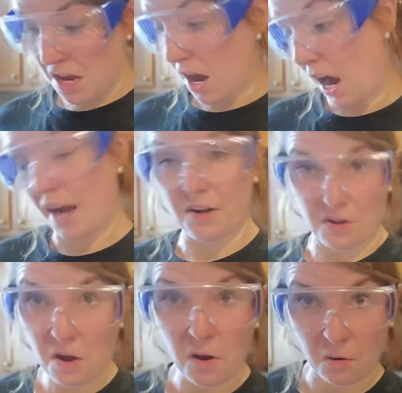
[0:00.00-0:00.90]
I
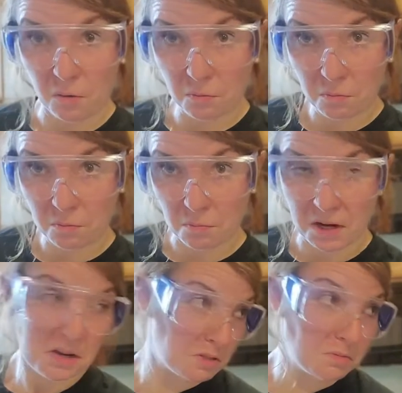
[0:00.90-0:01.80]
know my
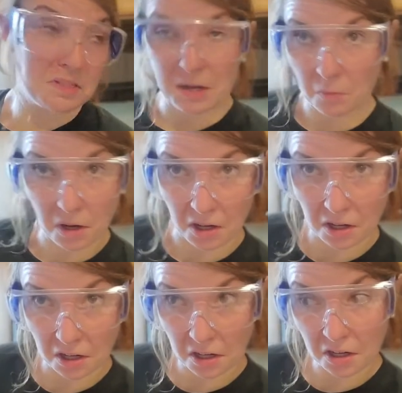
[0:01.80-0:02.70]
husband's at
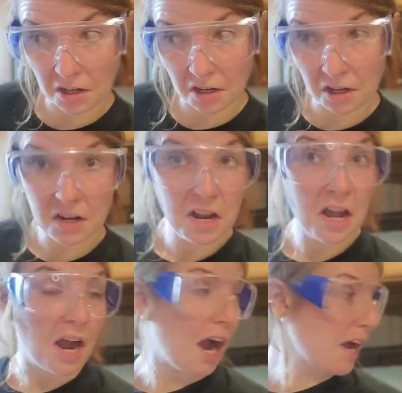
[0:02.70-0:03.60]
work.
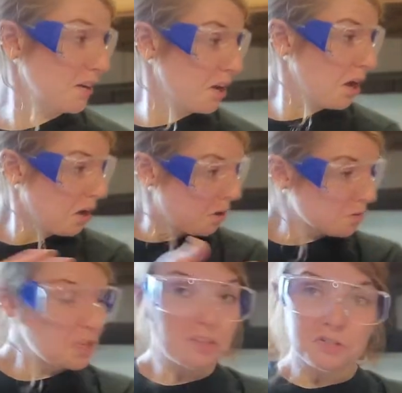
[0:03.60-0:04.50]
I know
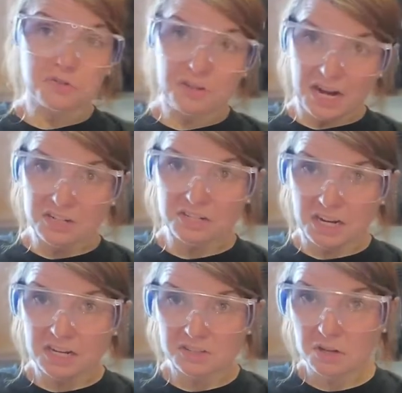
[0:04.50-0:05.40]
that the trash
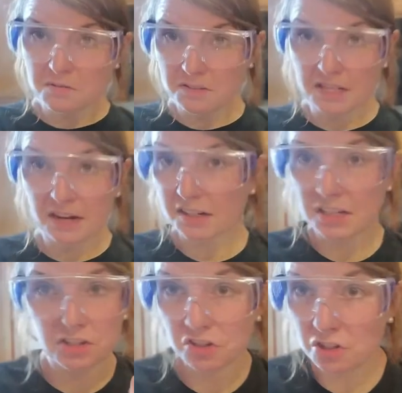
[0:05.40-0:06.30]
can's over there and
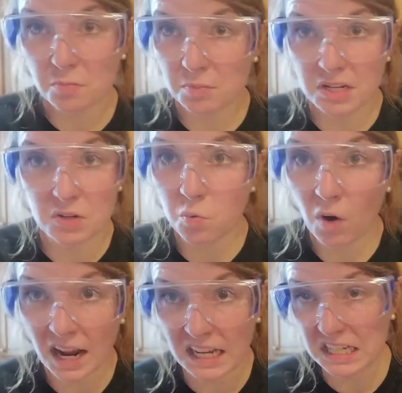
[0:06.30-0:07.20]
it should be
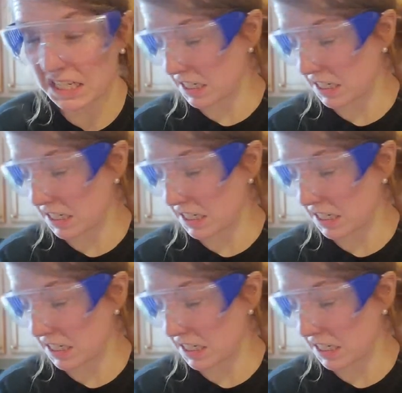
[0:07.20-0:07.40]
quiet.